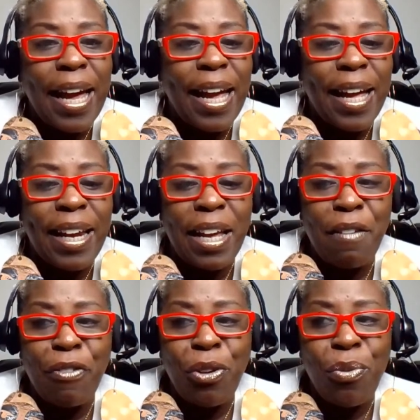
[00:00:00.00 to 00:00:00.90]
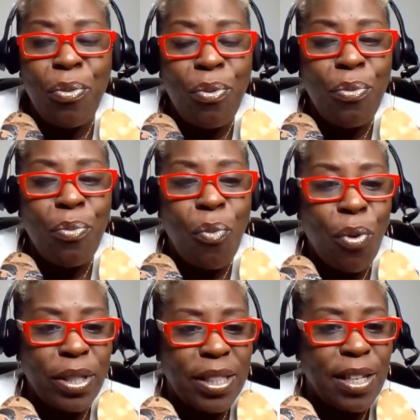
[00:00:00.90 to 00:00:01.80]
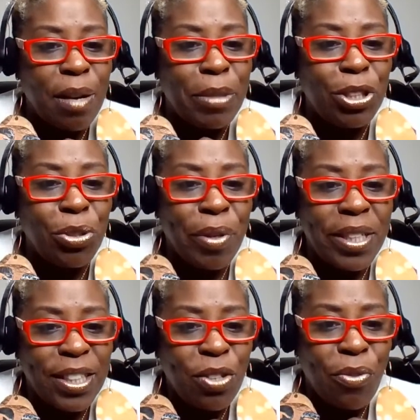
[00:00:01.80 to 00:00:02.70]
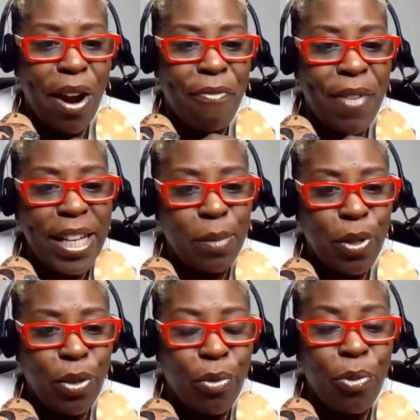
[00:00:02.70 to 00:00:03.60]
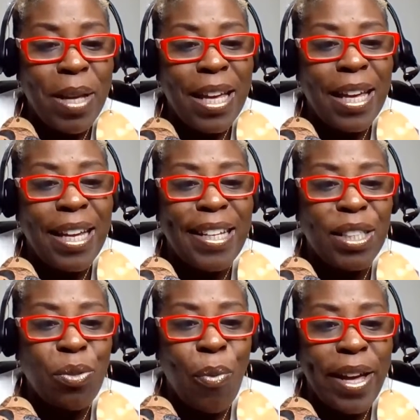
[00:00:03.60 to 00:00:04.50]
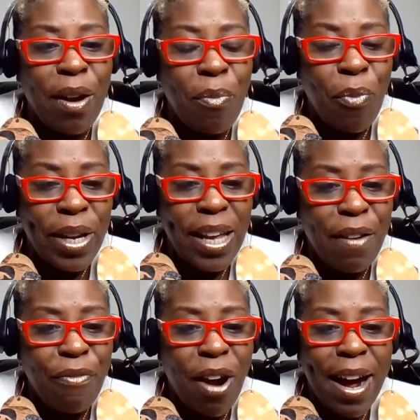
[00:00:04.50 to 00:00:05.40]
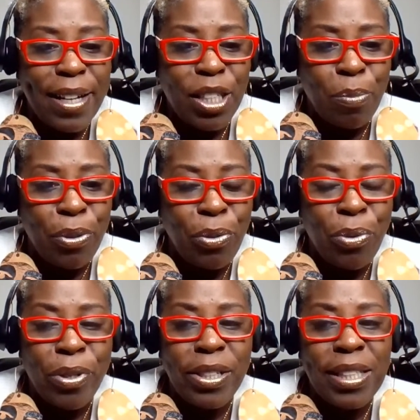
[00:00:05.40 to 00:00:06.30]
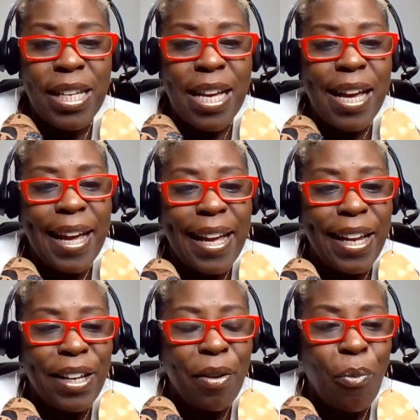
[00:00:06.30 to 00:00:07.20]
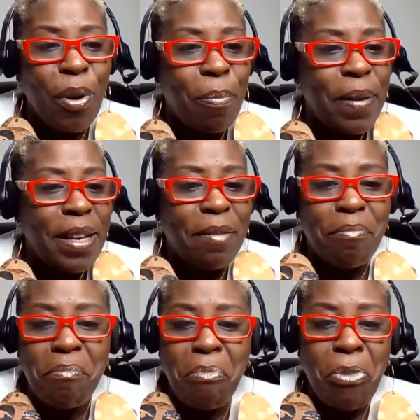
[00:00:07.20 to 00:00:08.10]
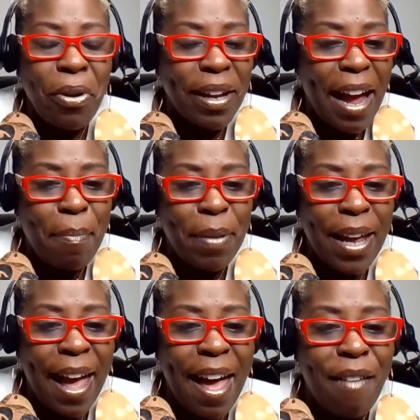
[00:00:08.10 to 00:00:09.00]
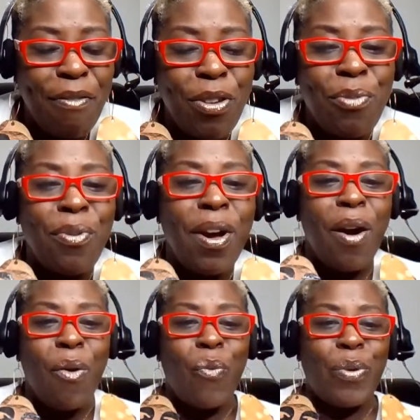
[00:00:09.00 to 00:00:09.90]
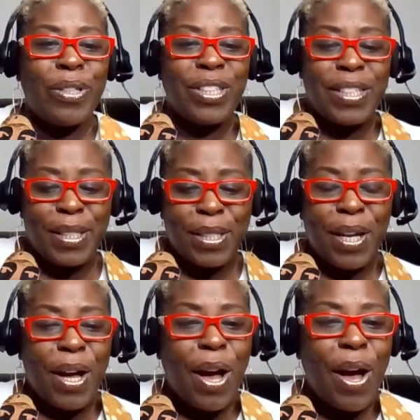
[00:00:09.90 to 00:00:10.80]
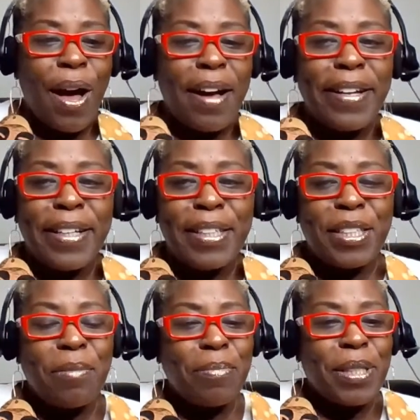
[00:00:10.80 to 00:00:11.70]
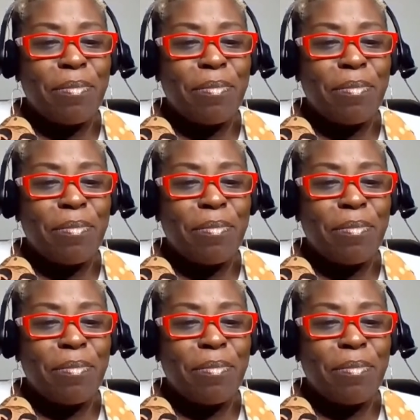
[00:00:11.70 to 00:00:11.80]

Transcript: And if you want to come and join us on our Facebook group, it is Wake Up Winning for Entrepreneurs, and we'll be more than happy to have you. We're just some